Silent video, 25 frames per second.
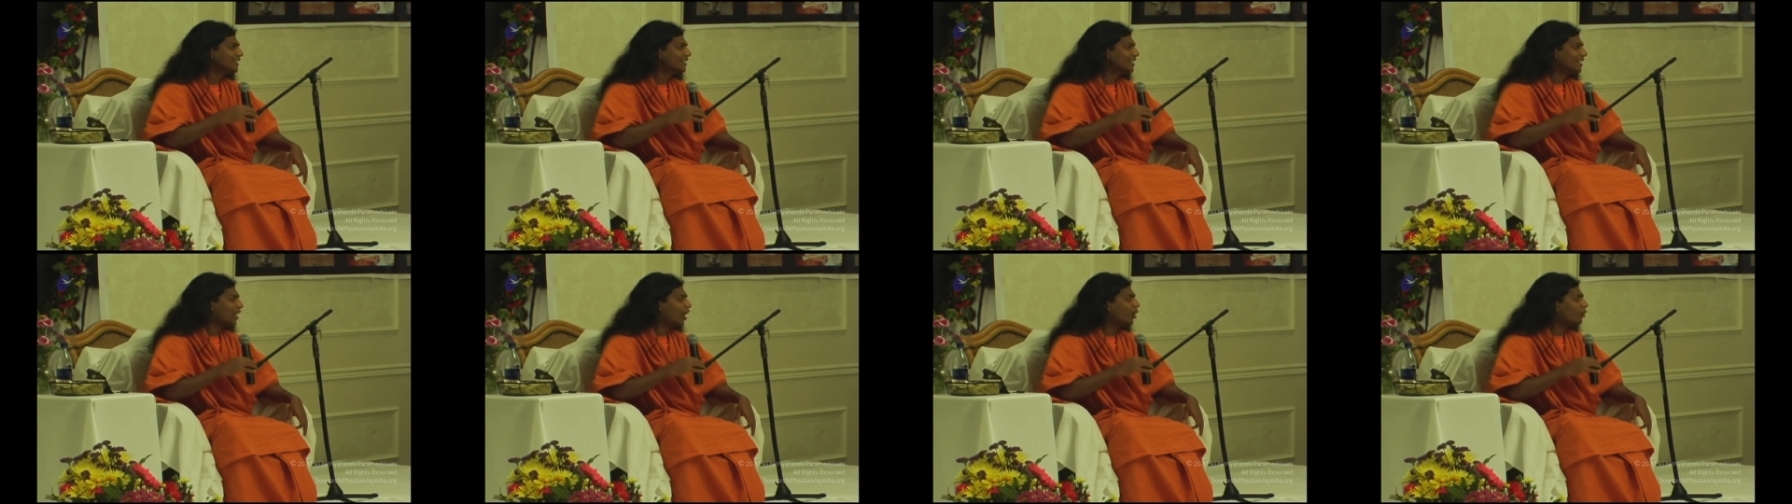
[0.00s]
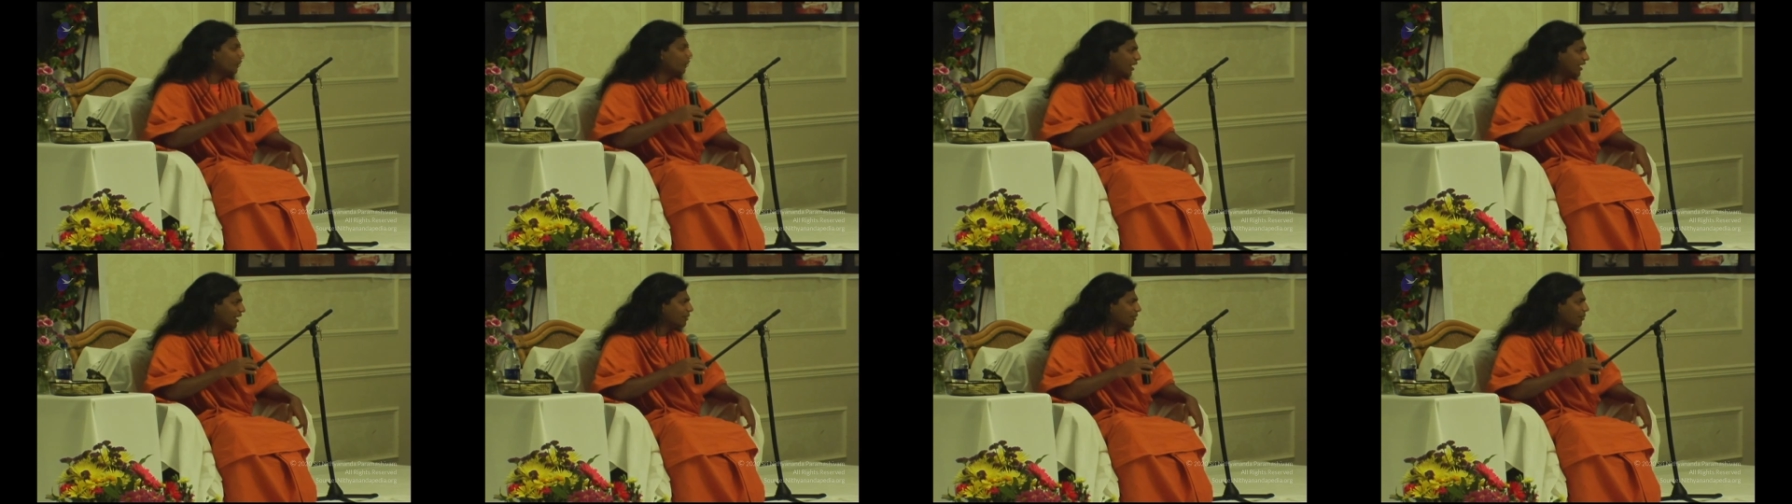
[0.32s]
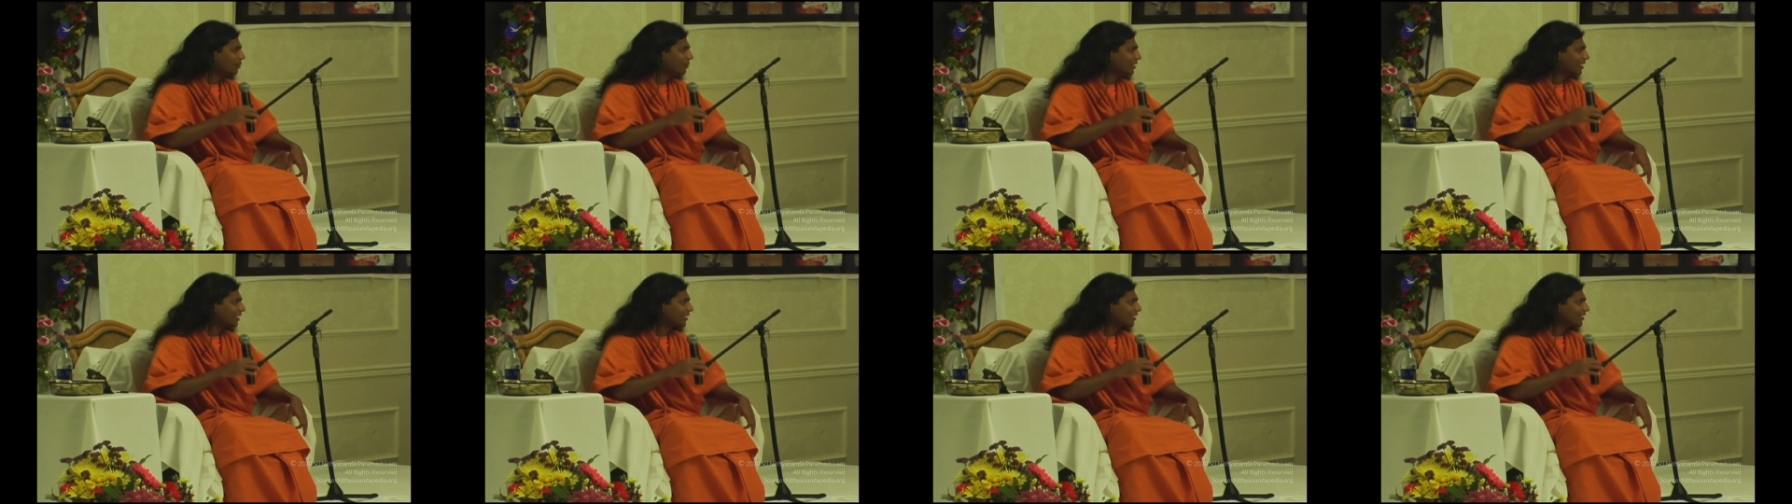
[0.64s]
How do I
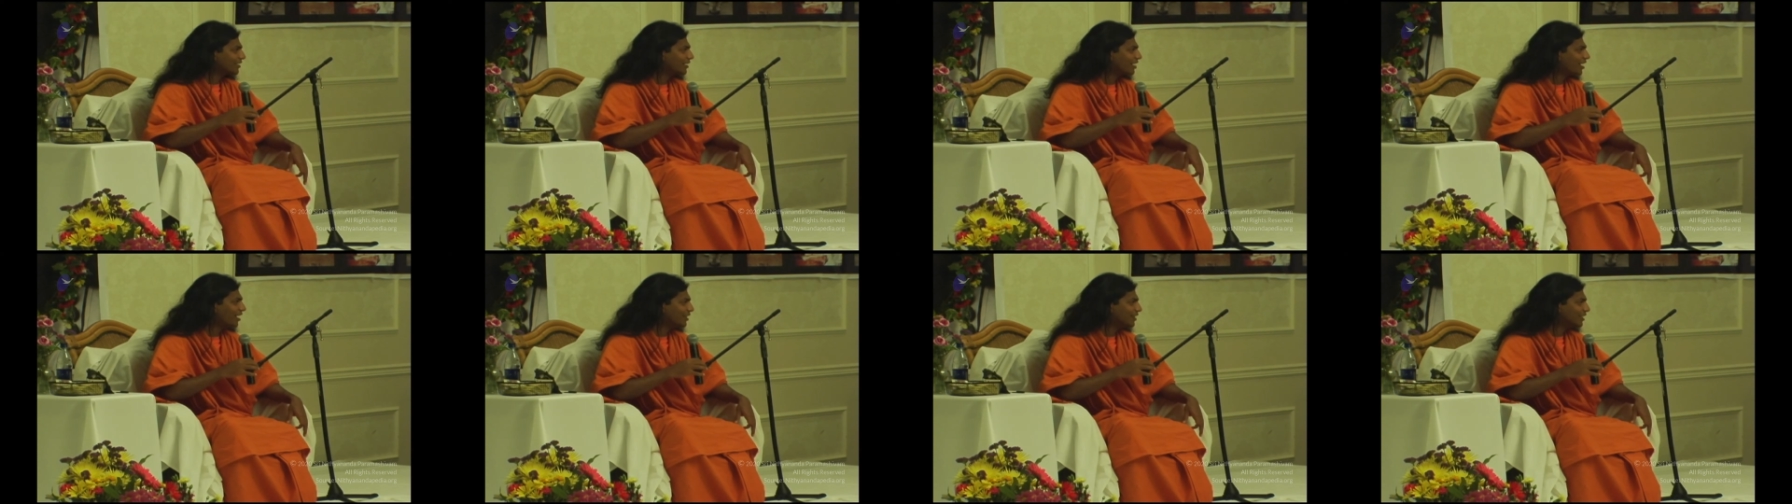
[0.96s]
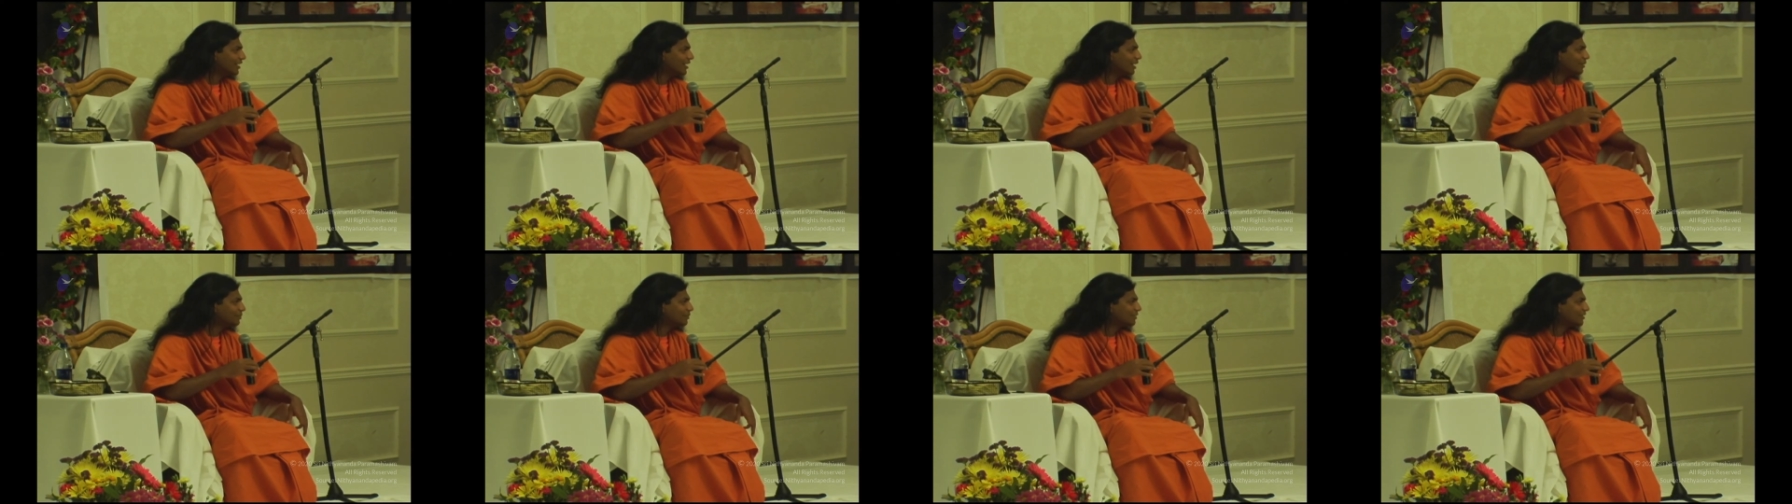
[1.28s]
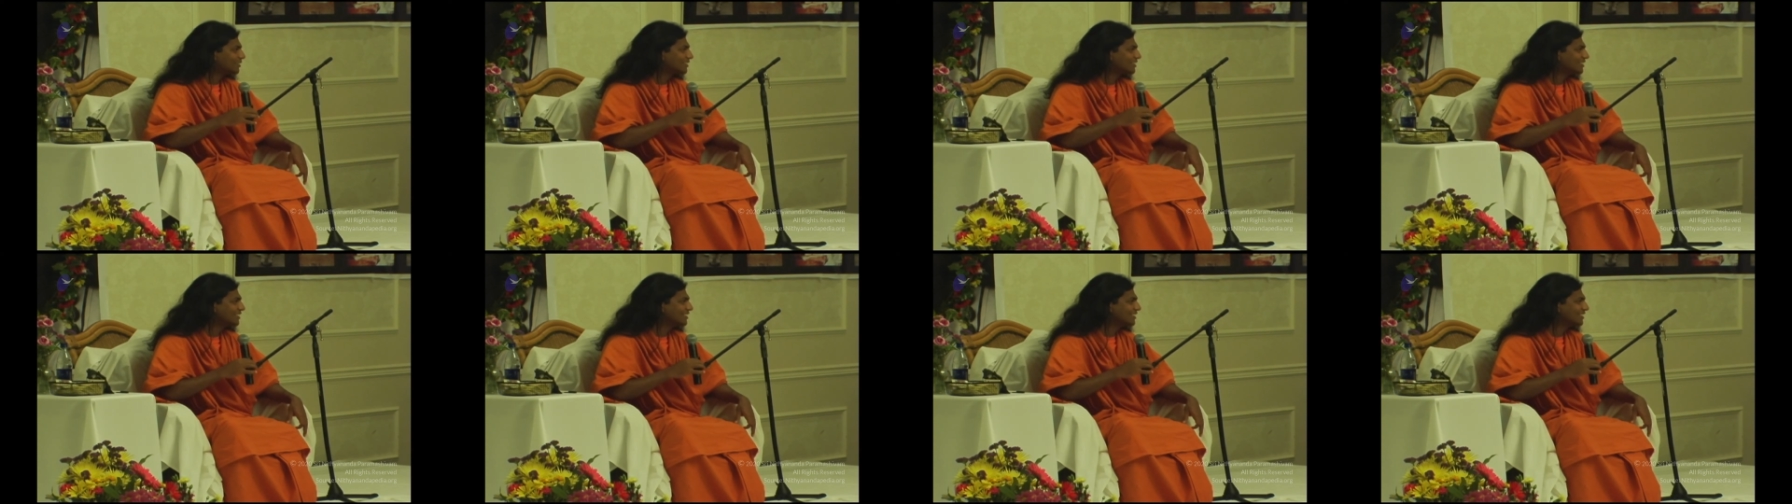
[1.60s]
remember all the names?